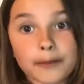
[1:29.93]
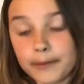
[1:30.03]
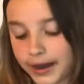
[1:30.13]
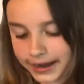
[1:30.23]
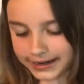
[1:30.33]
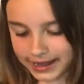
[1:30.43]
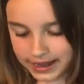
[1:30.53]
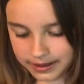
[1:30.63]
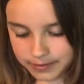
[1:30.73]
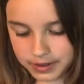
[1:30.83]
My
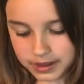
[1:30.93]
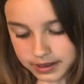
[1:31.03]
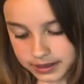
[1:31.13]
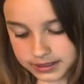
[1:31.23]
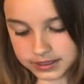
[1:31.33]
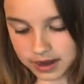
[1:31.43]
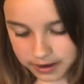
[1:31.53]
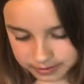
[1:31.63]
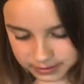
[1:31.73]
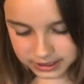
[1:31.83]
name is
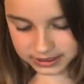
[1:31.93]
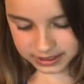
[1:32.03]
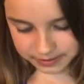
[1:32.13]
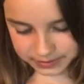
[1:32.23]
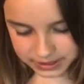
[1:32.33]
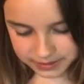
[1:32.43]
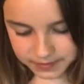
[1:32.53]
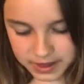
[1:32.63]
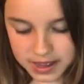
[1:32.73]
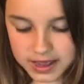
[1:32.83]
Humpty Dumpty.
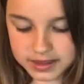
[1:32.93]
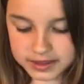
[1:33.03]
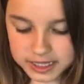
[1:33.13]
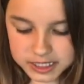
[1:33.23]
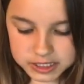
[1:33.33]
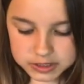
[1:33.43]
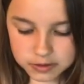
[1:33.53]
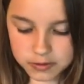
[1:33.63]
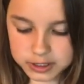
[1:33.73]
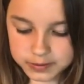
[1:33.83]
This
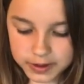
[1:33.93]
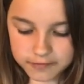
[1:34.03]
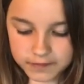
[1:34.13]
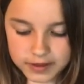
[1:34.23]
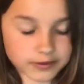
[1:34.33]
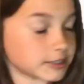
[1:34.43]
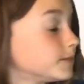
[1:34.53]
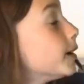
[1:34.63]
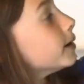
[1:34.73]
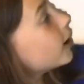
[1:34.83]
was my favorite
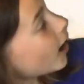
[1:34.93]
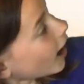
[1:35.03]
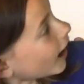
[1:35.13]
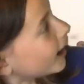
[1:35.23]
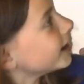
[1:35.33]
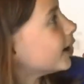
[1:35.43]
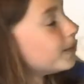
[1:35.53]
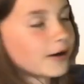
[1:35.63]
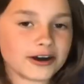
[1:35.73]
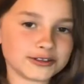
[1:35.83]
spot high
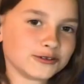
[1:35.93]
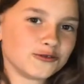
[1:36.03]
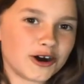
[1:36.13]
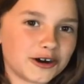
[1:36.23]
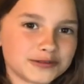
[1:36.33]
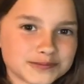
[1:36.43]
up on the wall.